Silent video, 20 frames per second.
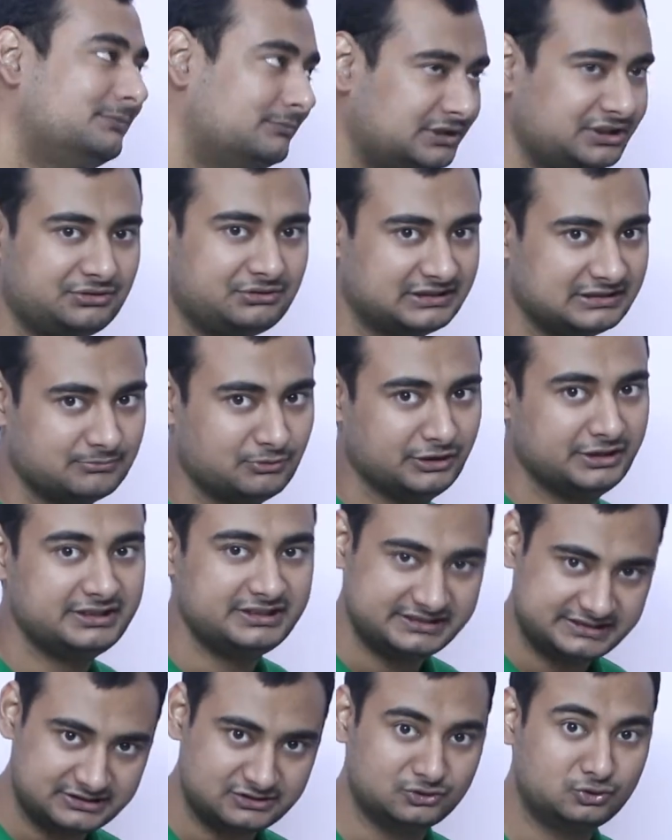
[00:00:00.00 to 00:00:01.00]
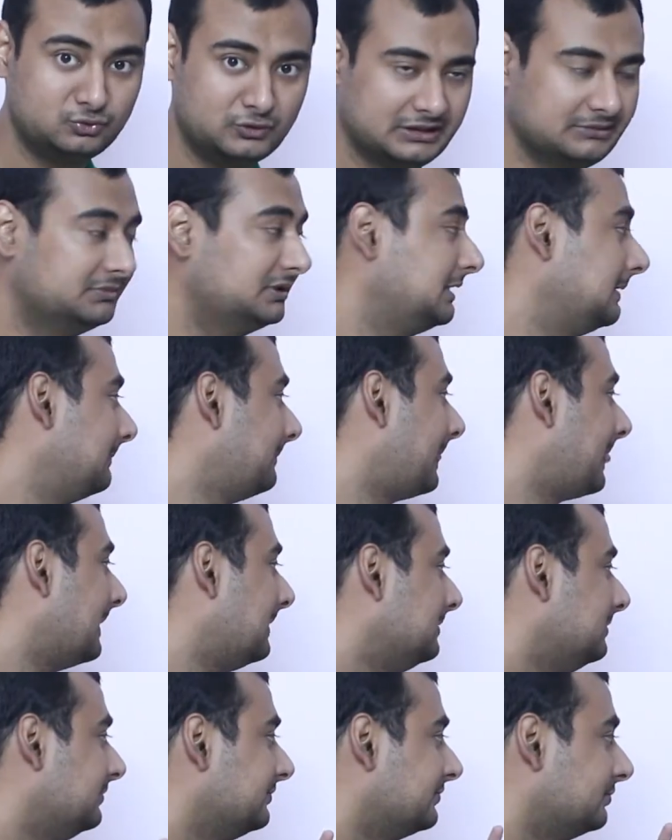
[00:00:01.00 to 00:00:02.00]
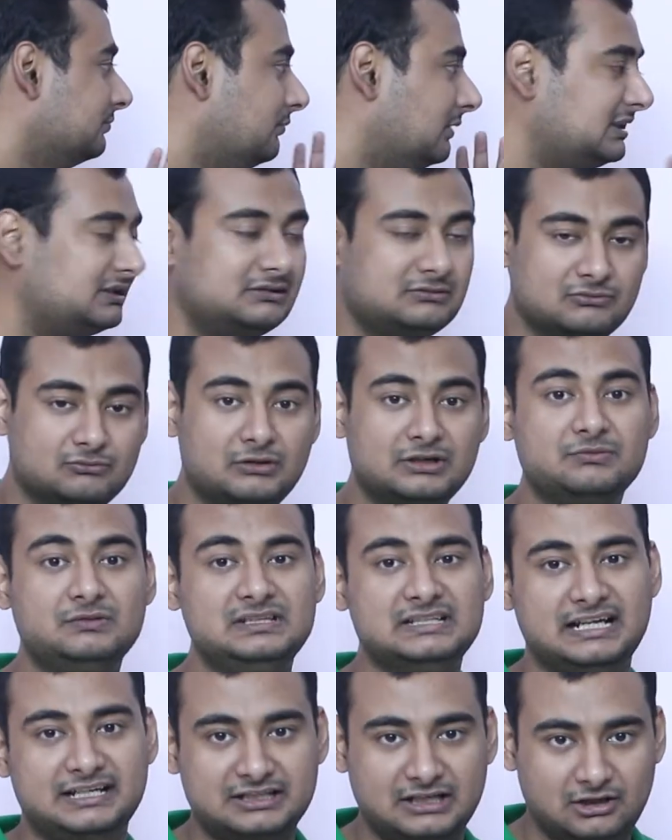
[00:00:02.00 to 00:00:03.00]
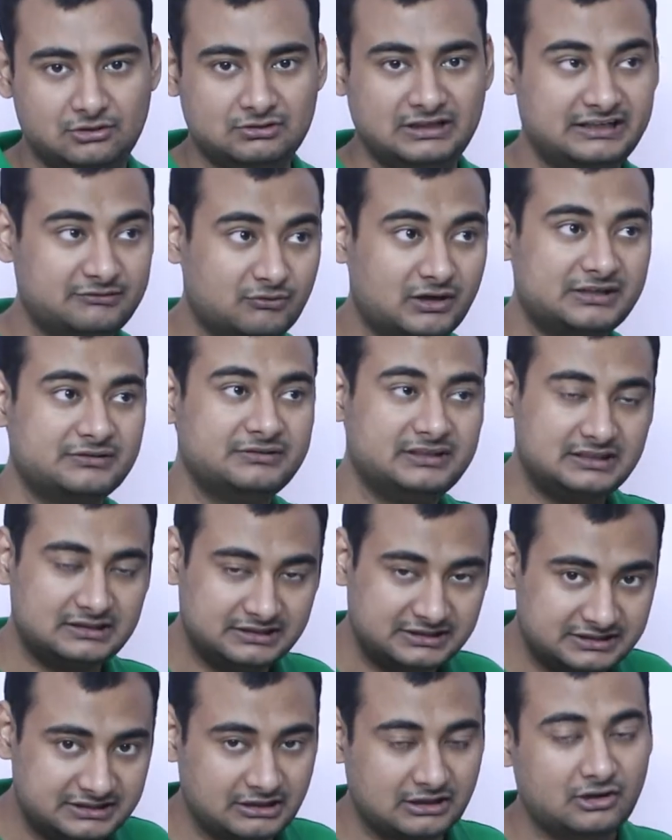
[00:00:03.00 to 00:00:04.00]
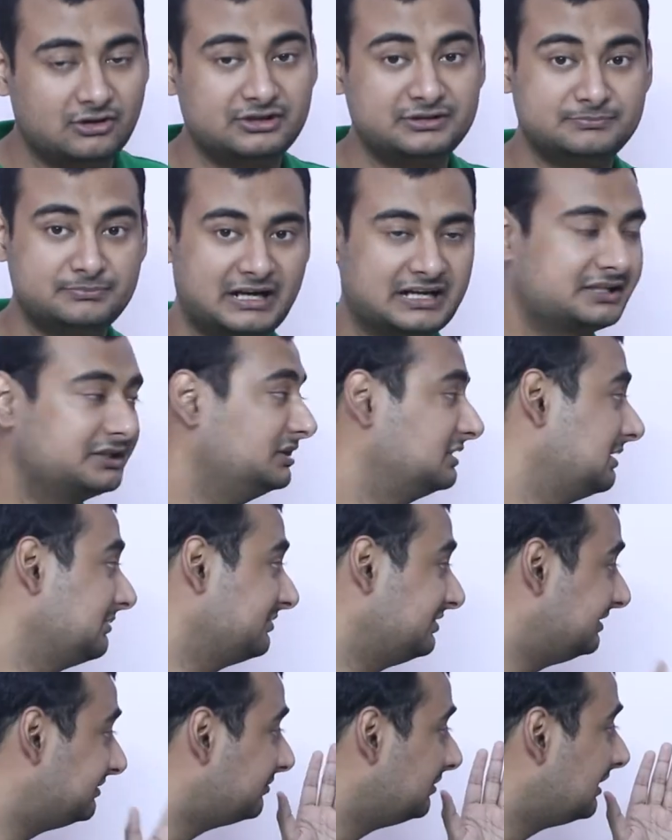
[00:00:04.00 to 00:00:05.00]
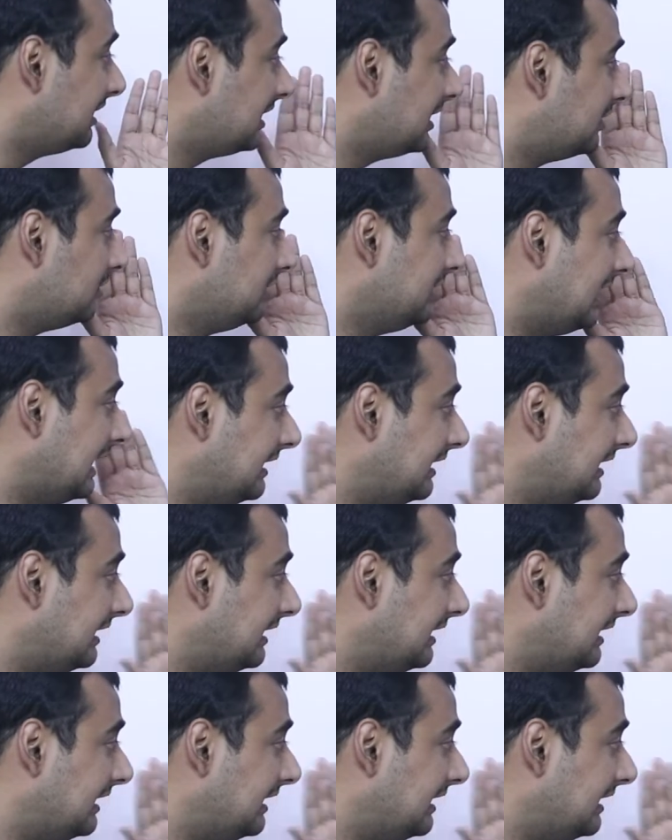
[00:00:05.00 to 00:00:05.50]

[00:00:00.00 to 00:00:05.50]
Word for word: but you get the point it's doable so what what will that allow like what will it allow in practical terms it will allow